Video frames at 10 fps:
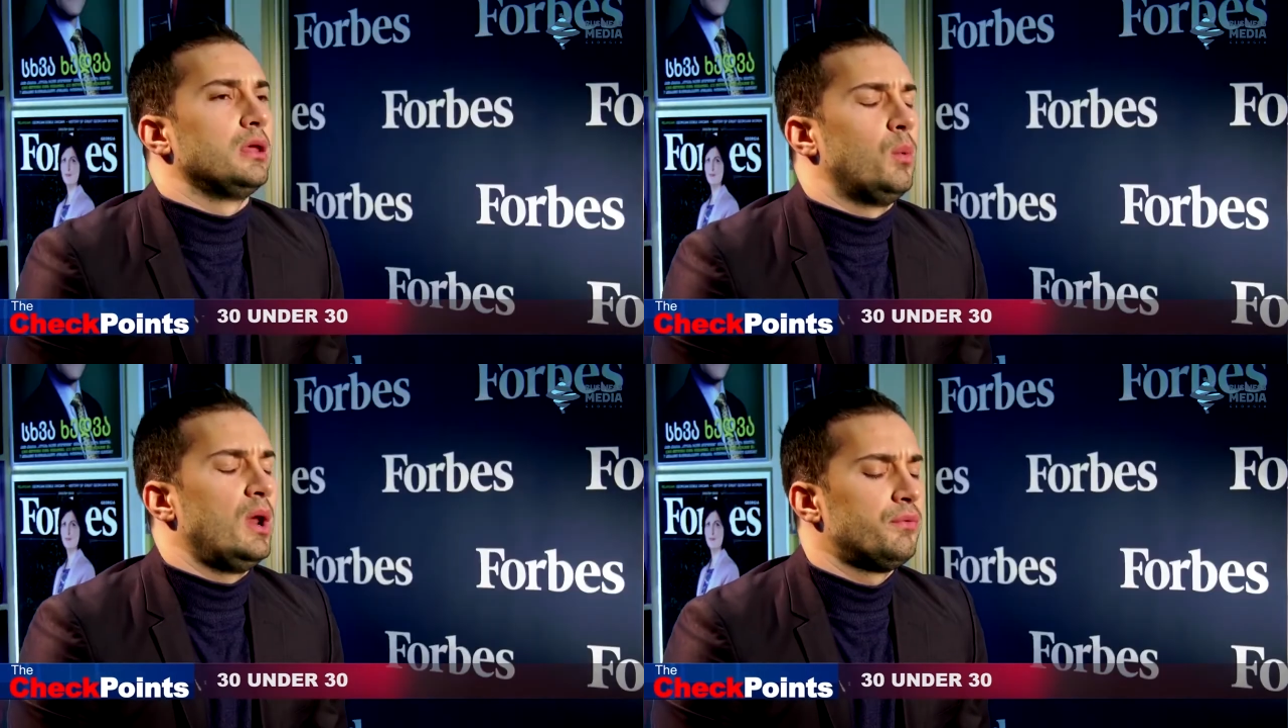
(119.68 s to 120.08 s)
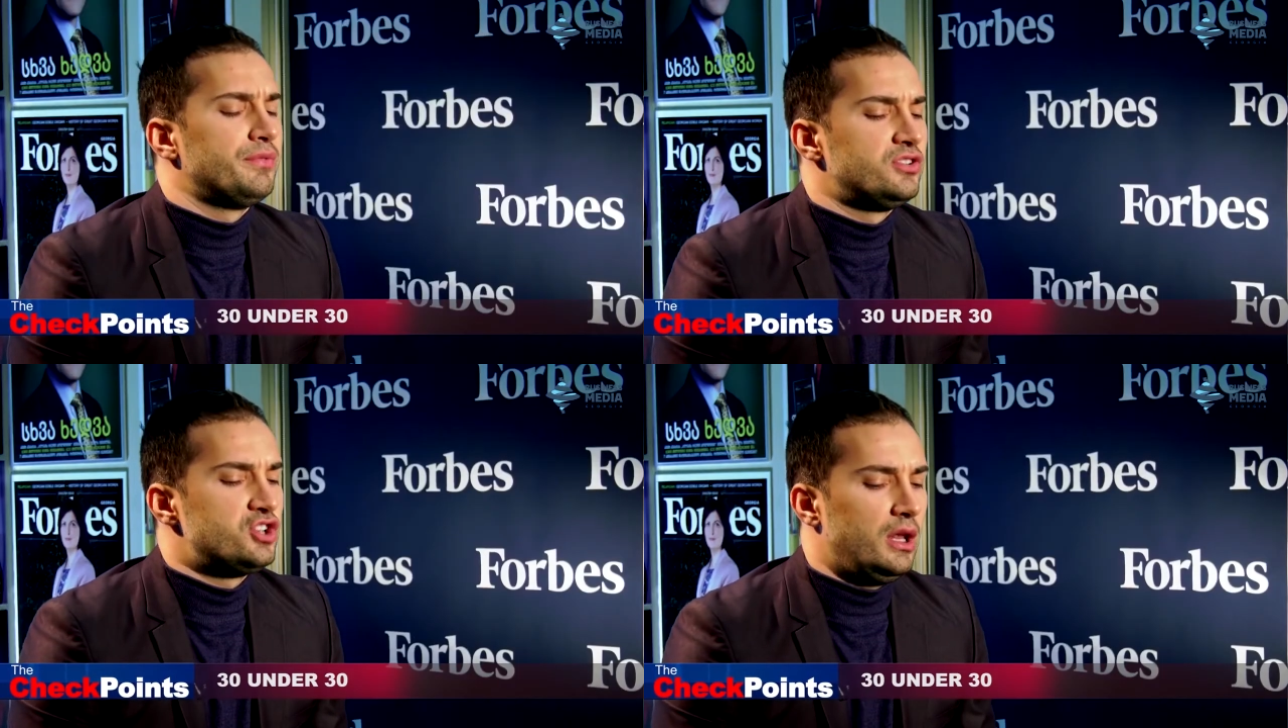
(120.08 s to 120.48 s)
yeah, one
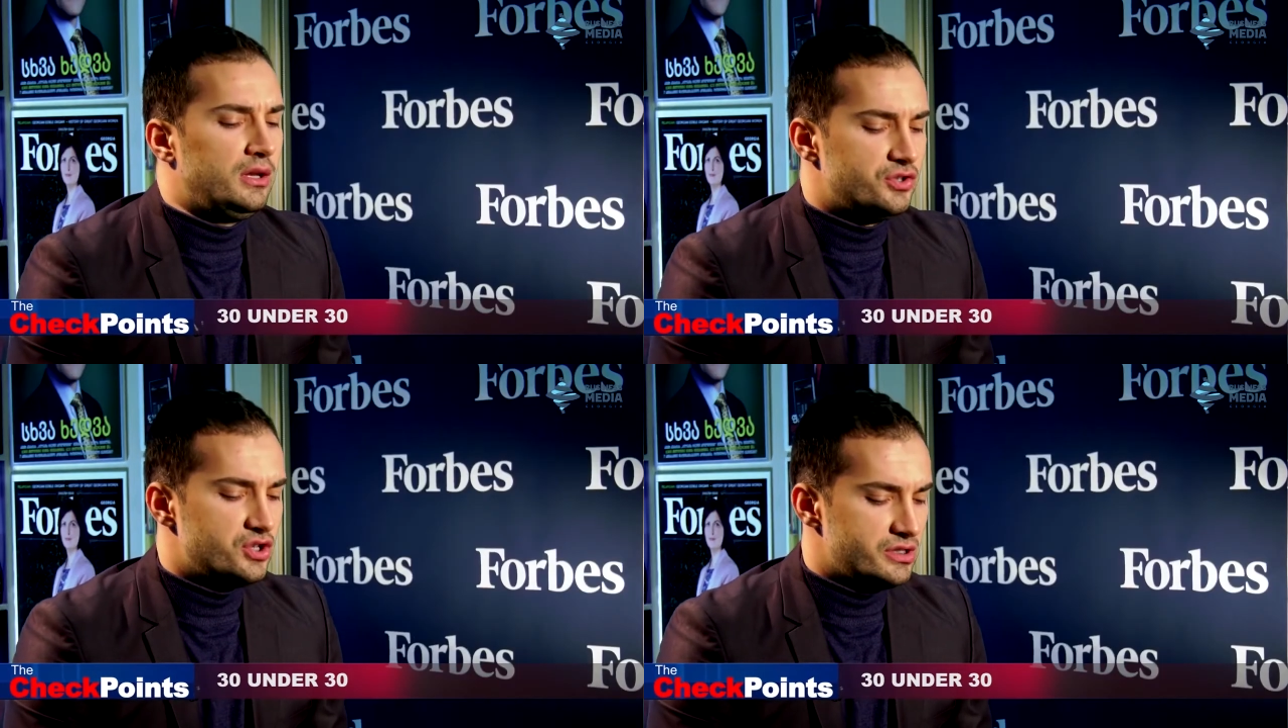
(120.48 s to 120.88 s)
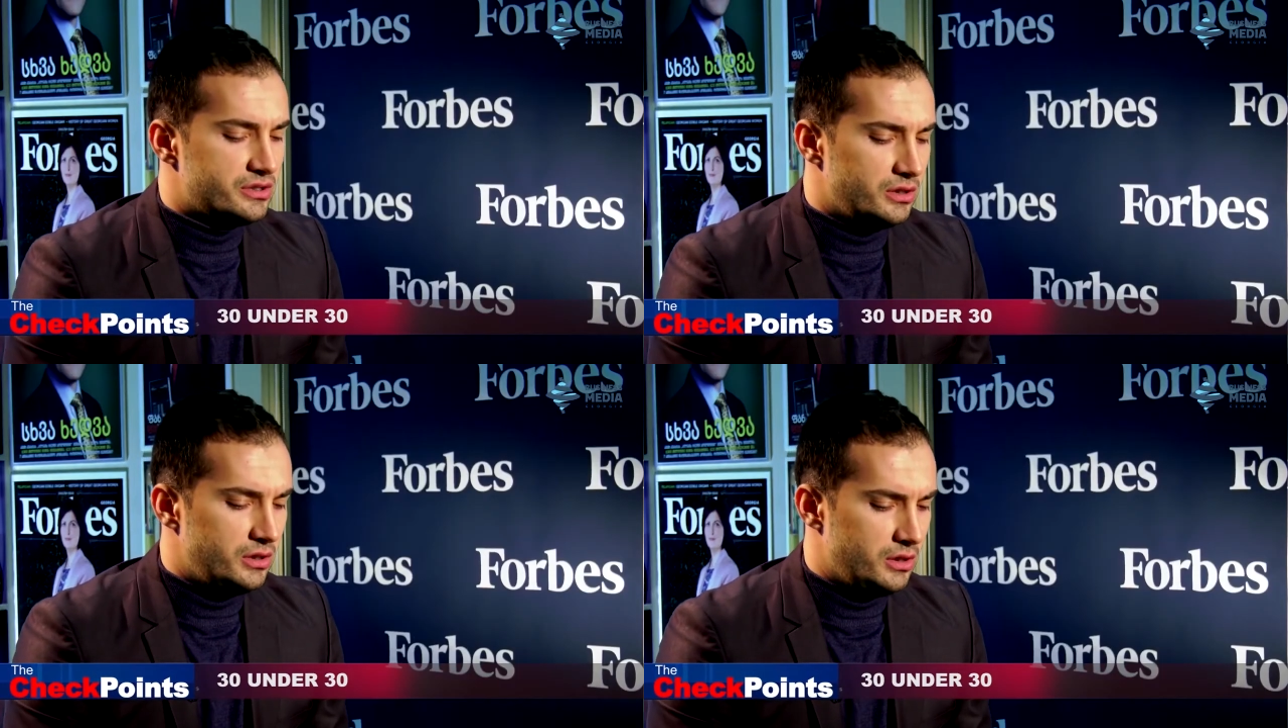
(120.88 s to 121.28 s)
of the challenges
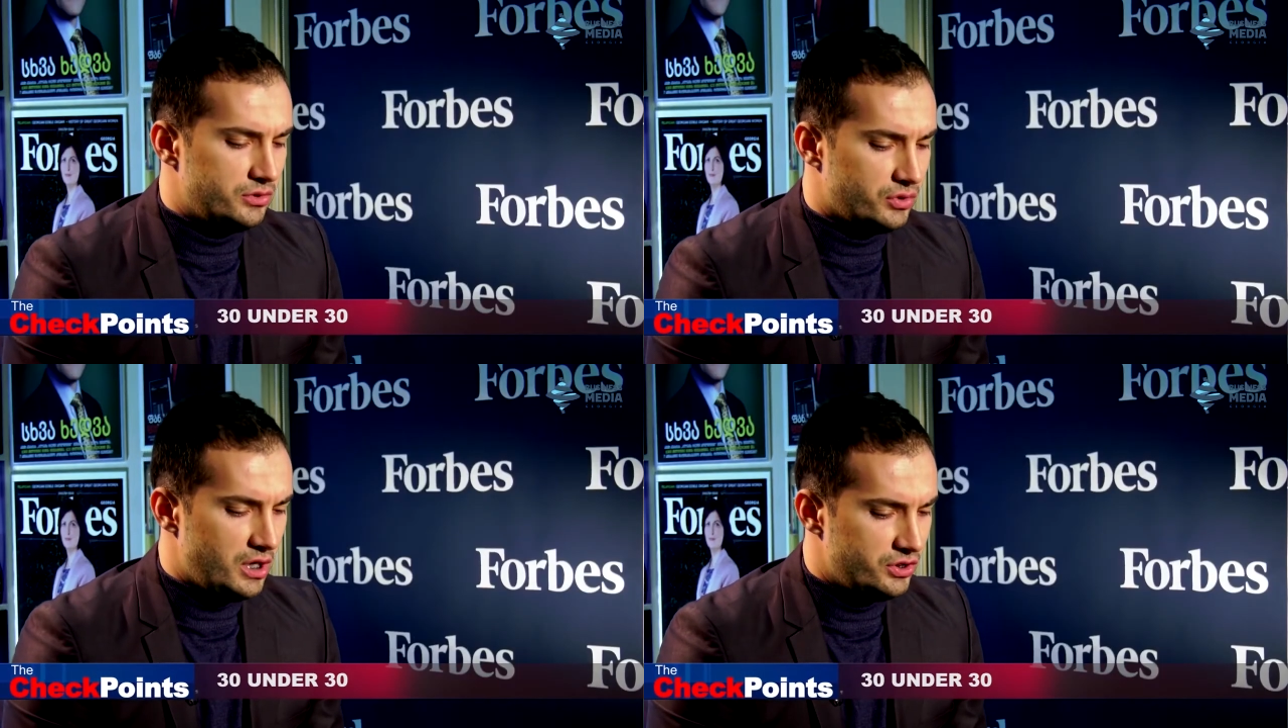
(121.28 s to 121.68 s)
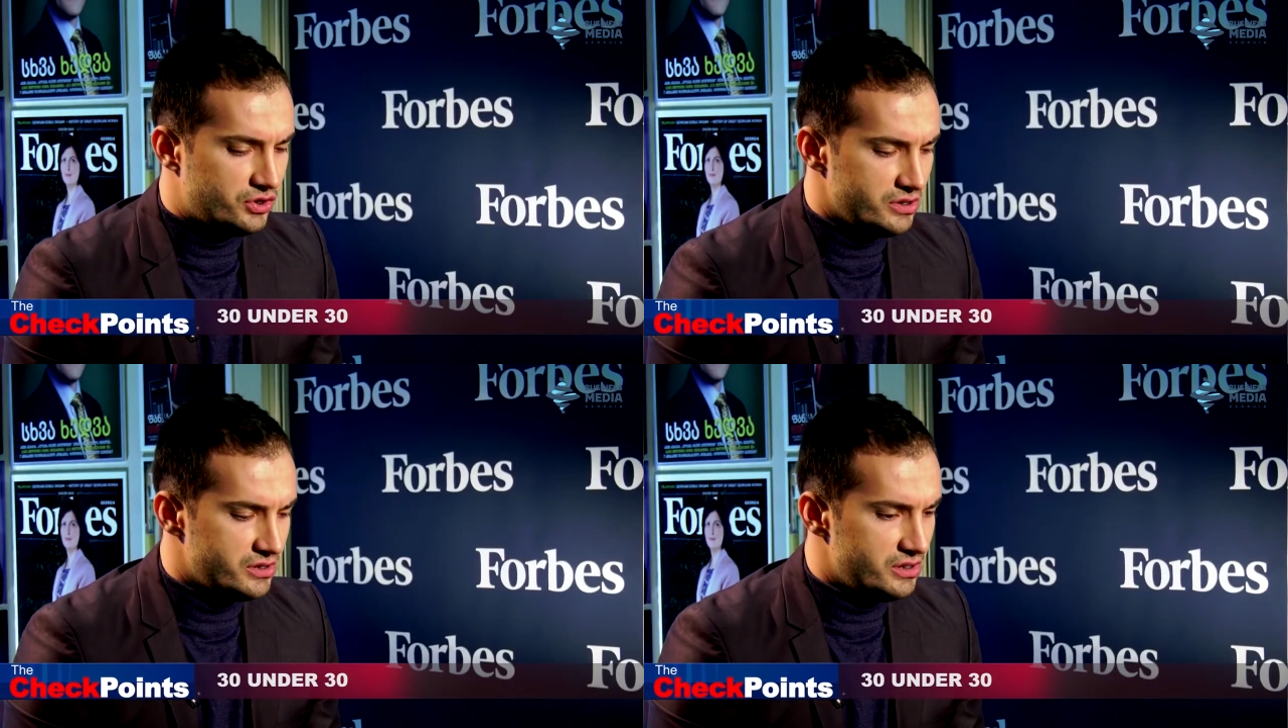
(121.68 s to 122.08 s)
the
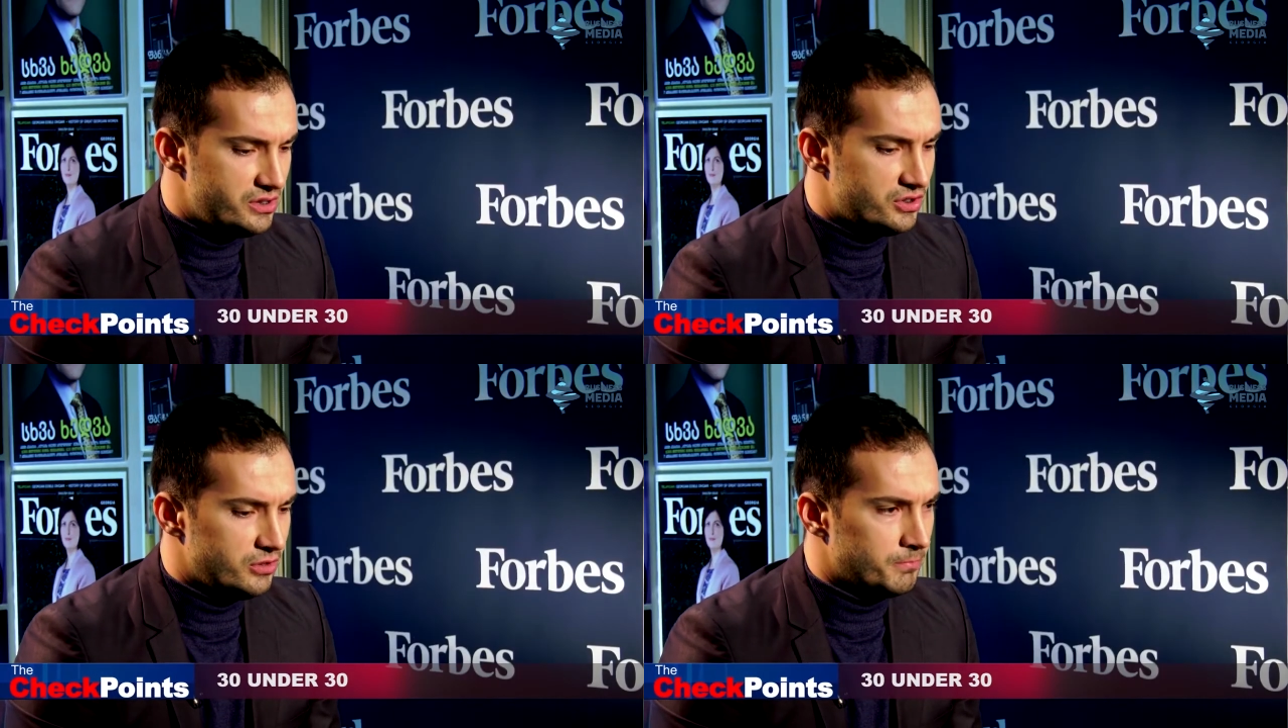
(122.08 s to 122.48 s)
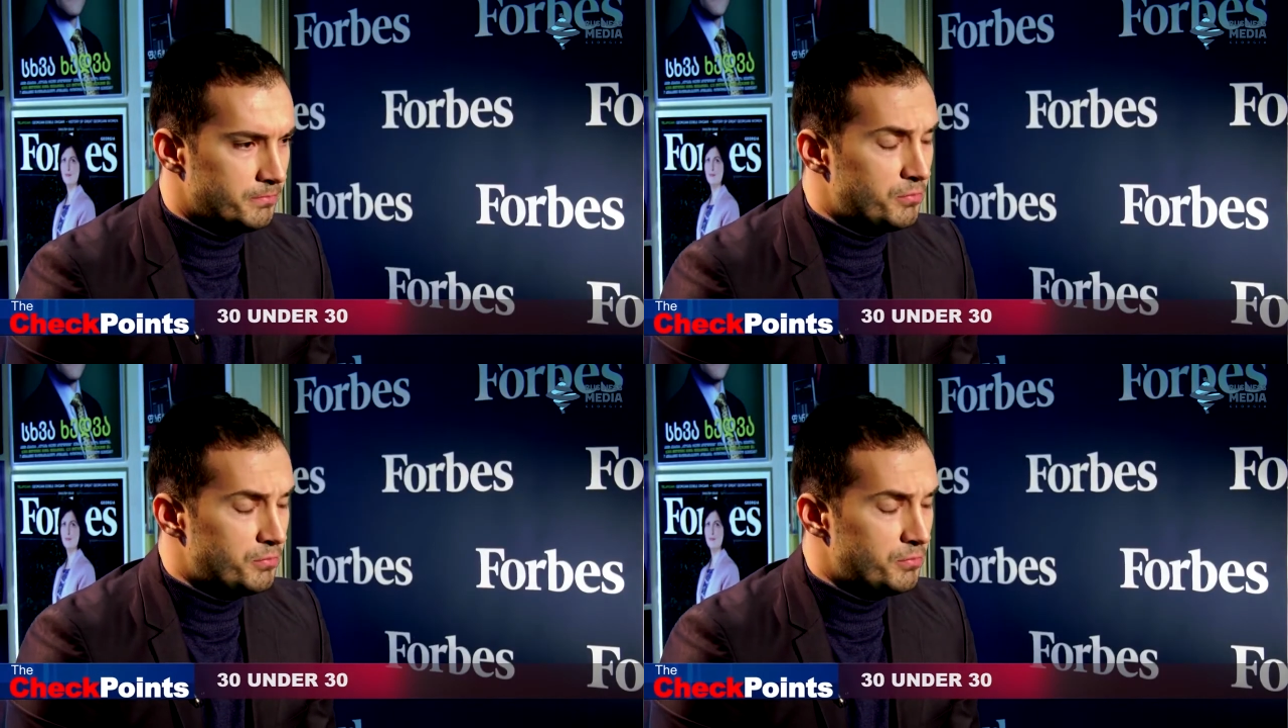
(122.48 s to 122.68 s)
education system